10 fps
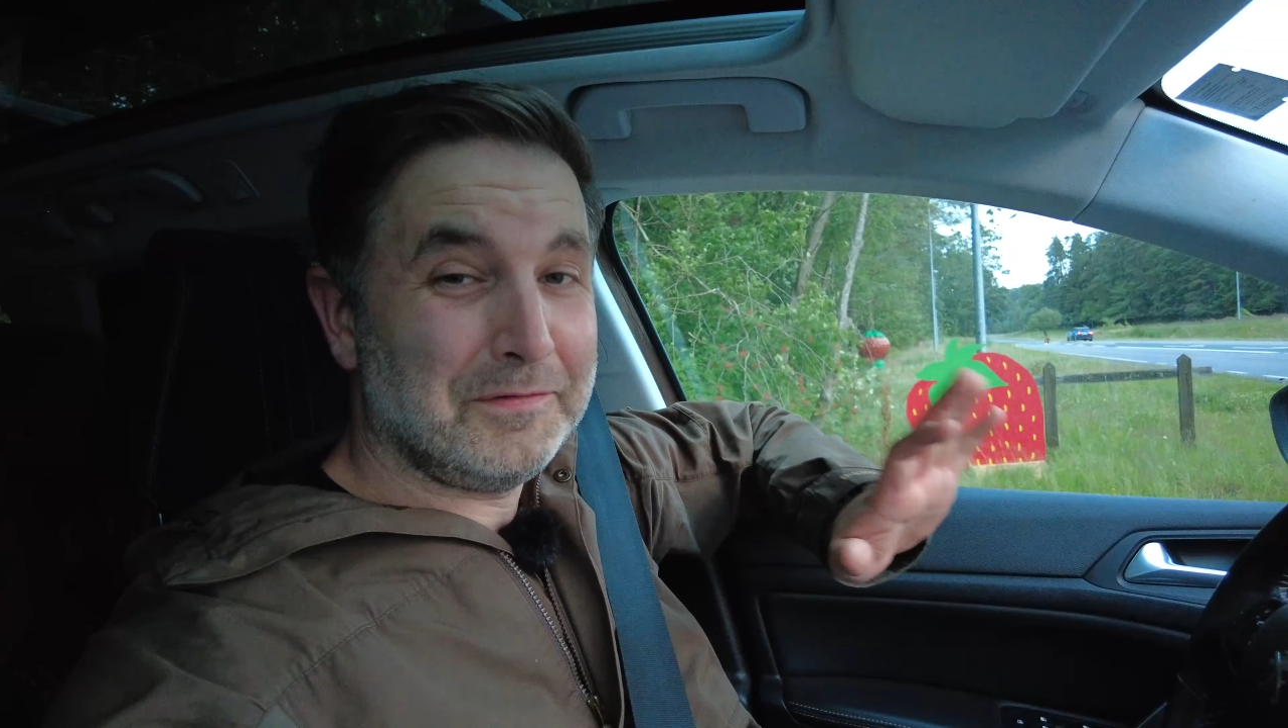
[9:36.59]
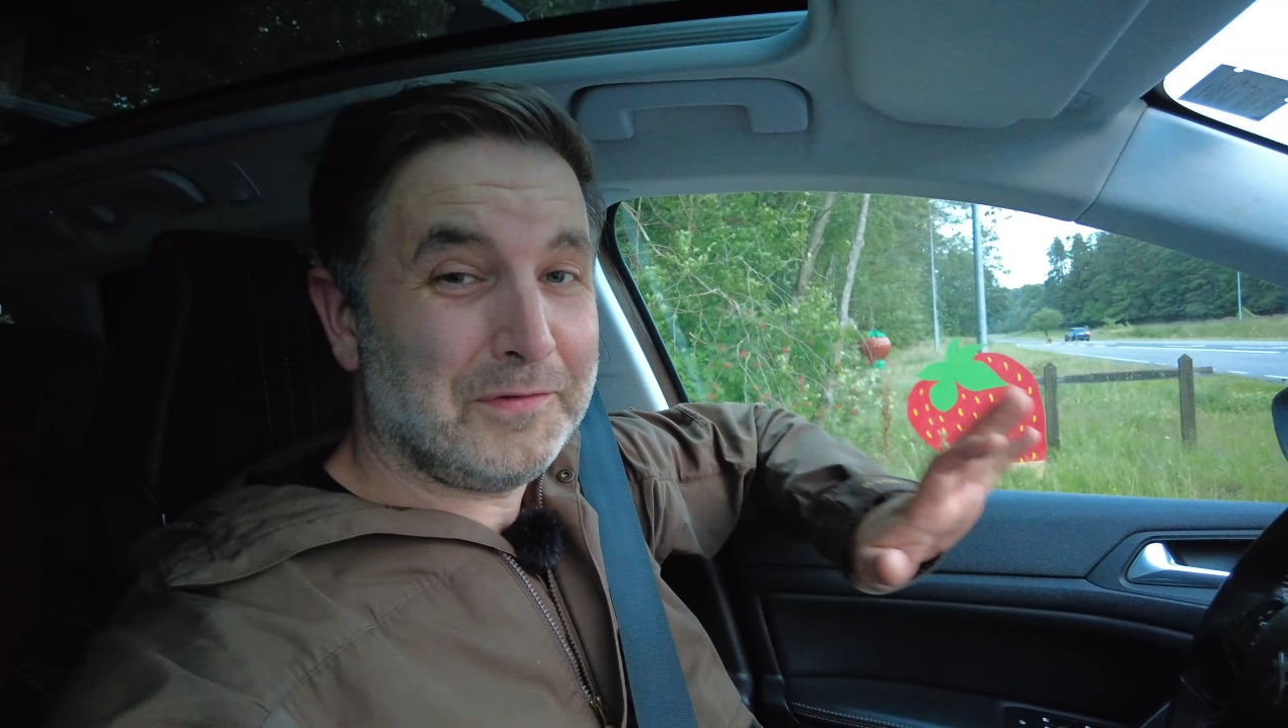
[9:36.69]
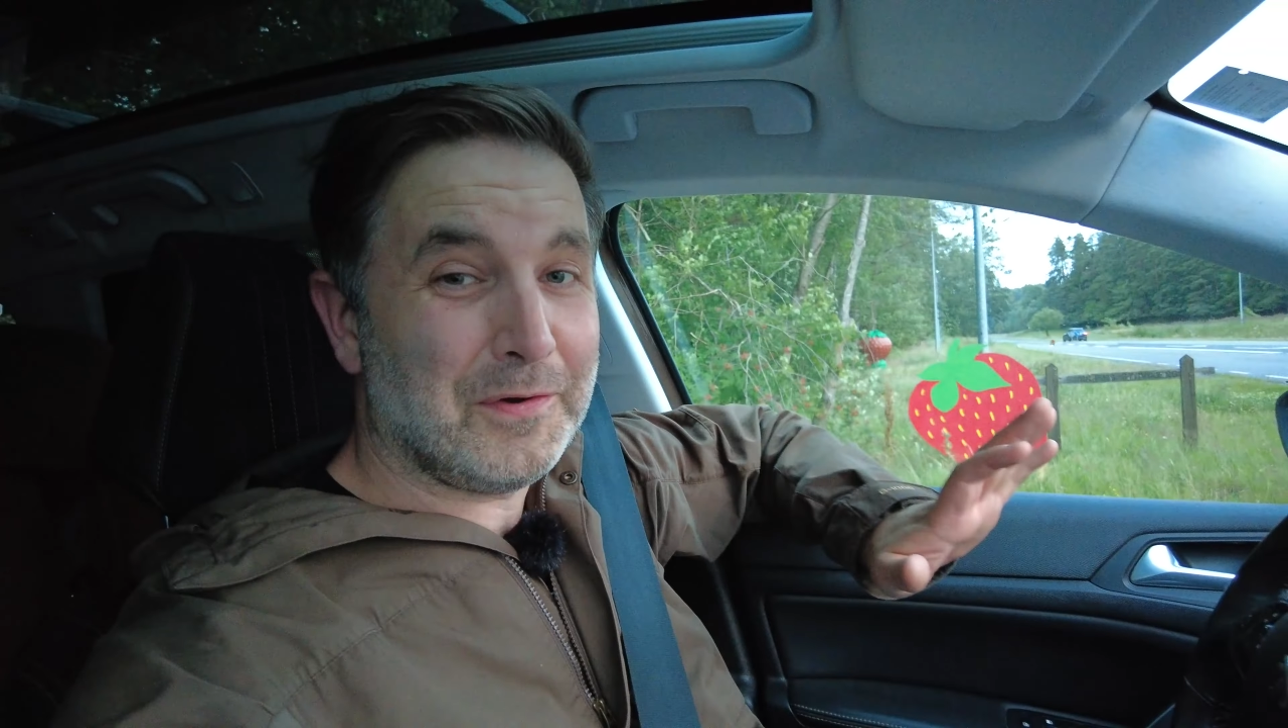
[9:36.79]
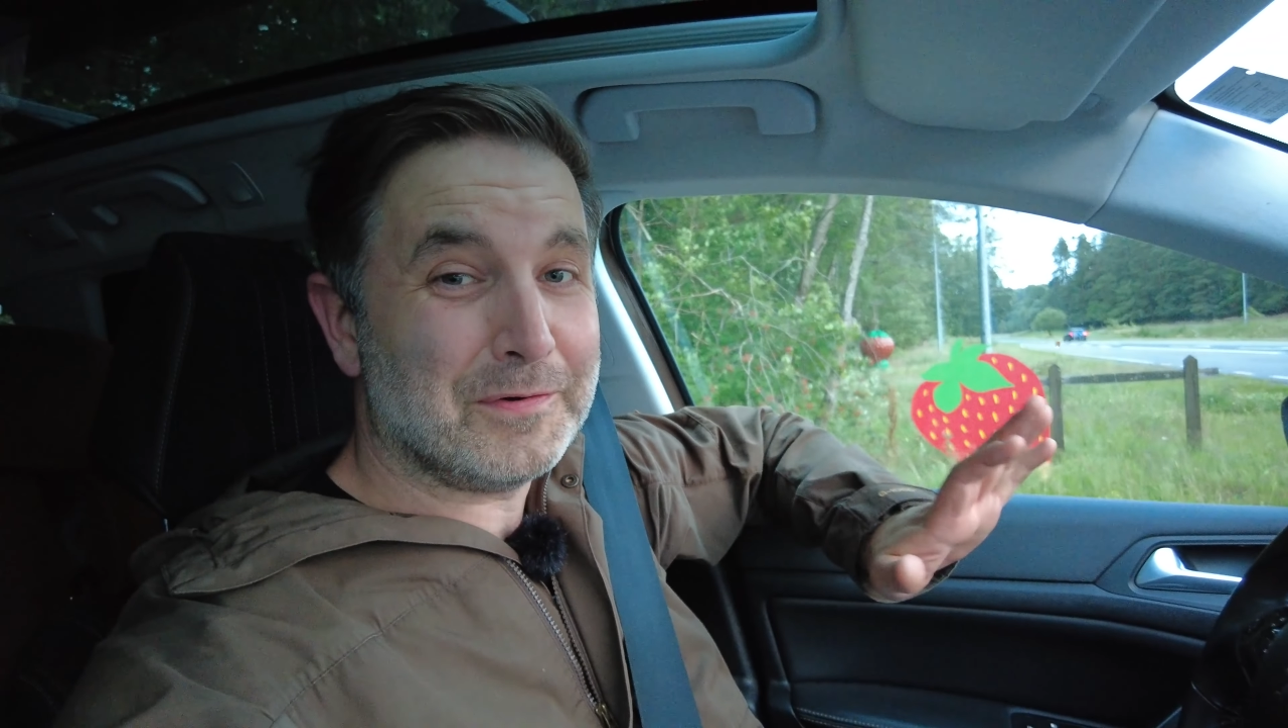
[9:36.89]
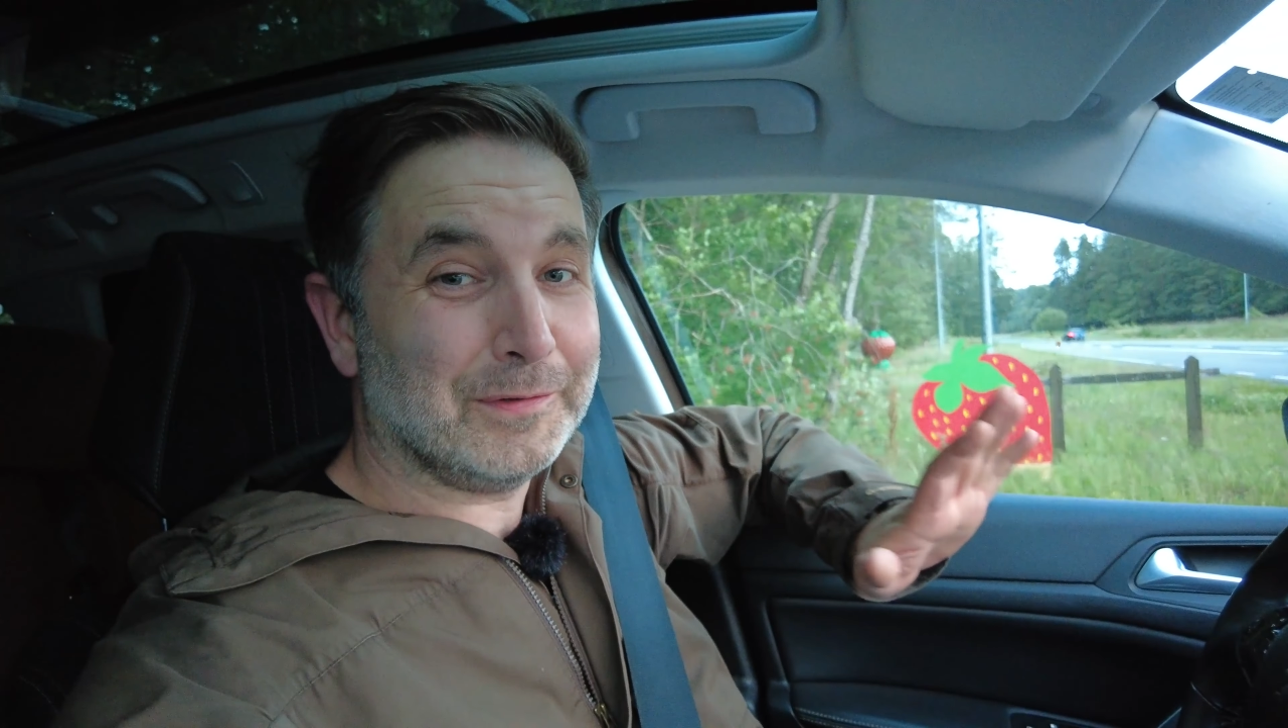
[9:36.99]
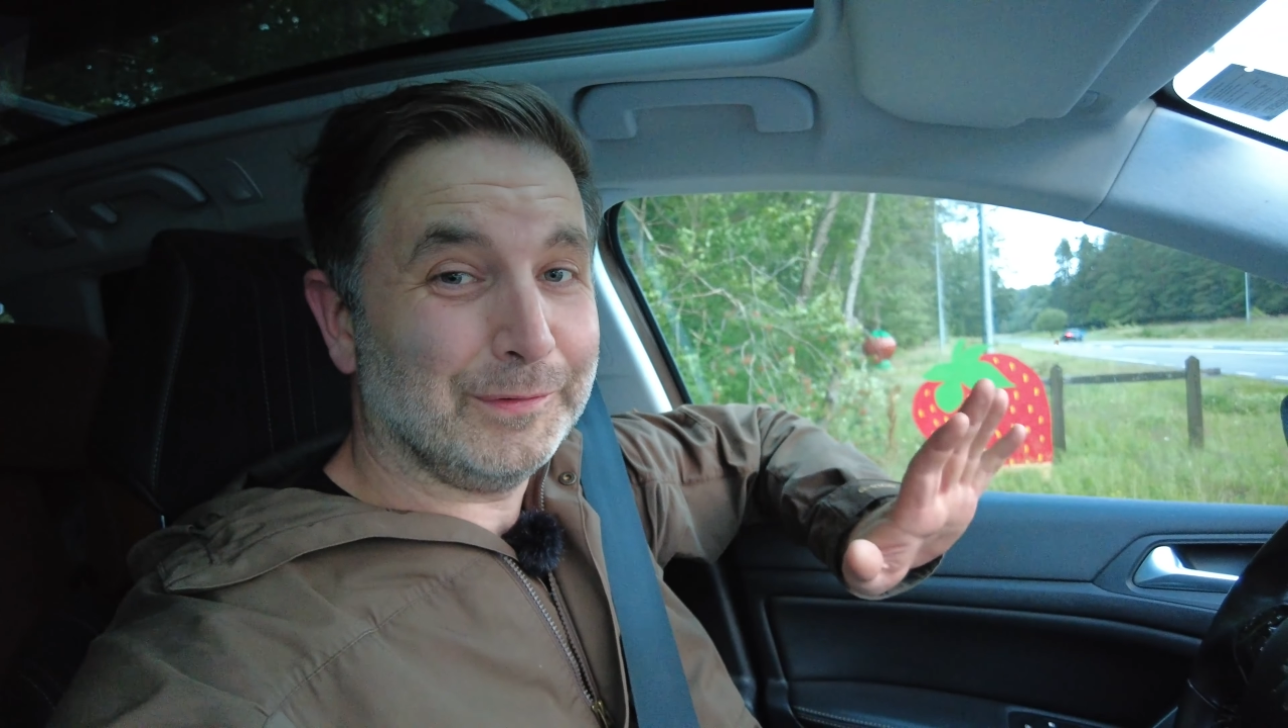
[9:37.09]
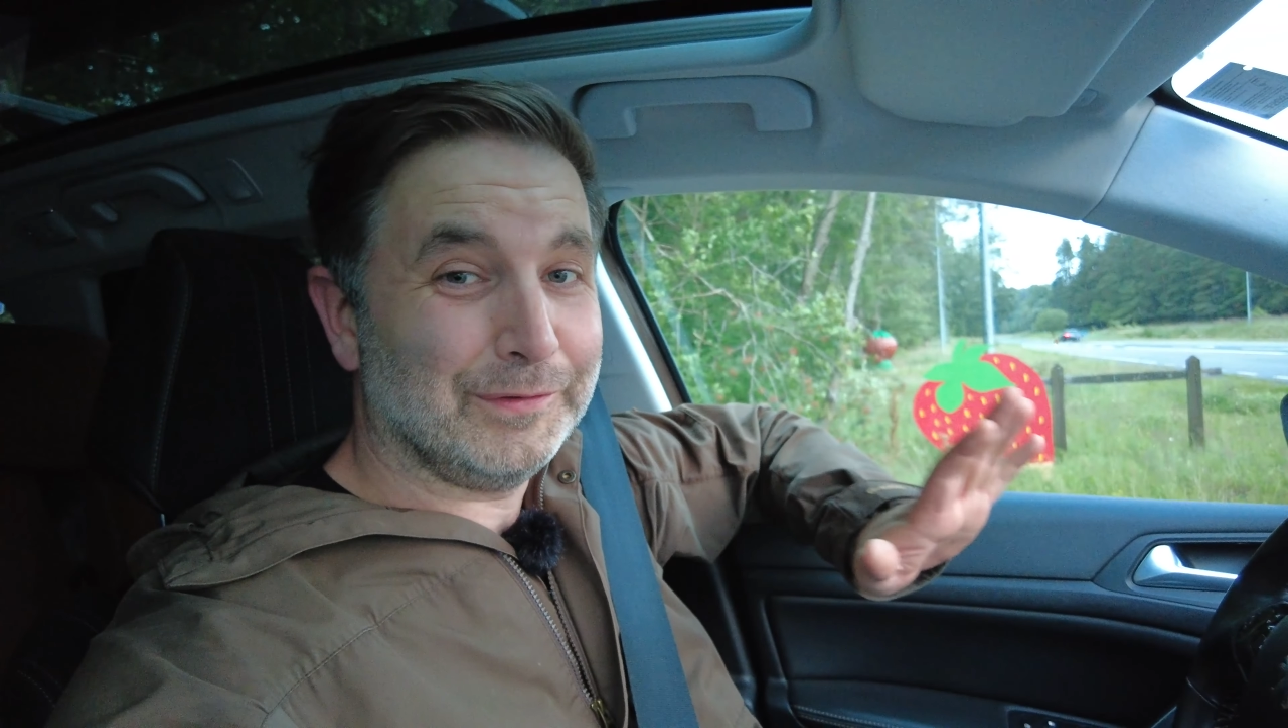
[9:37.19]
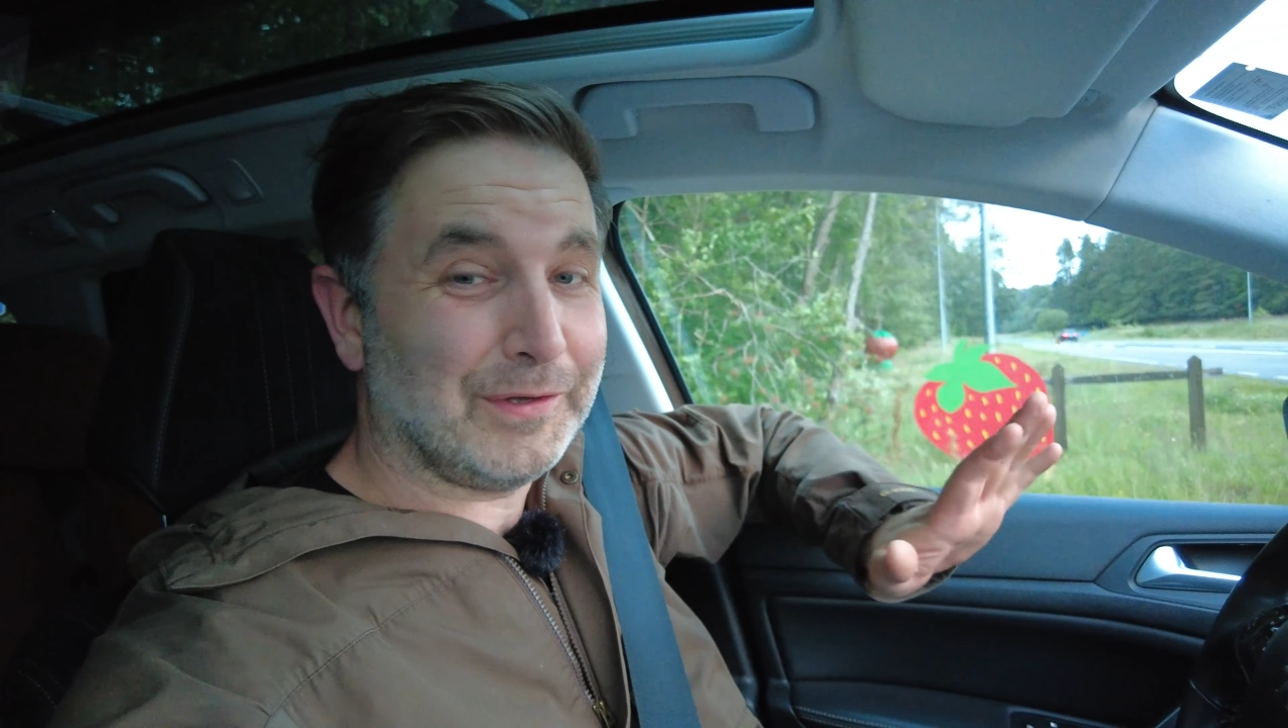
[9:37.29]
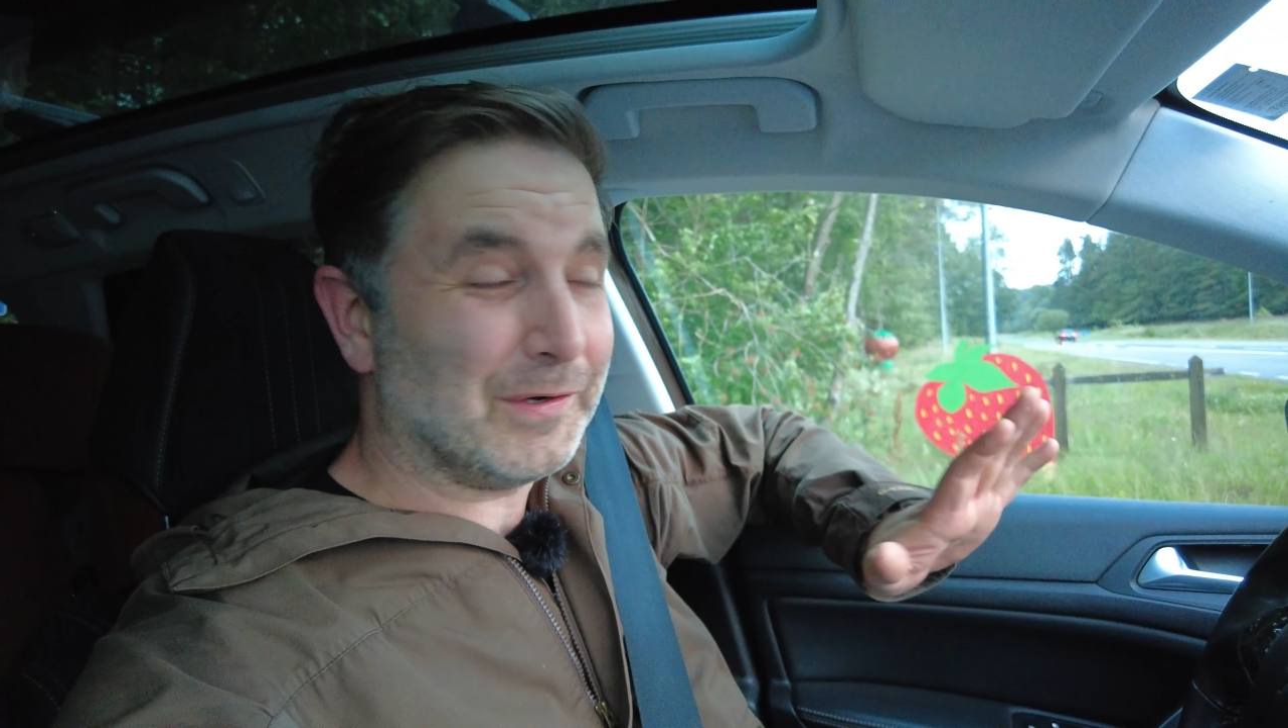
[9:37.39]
total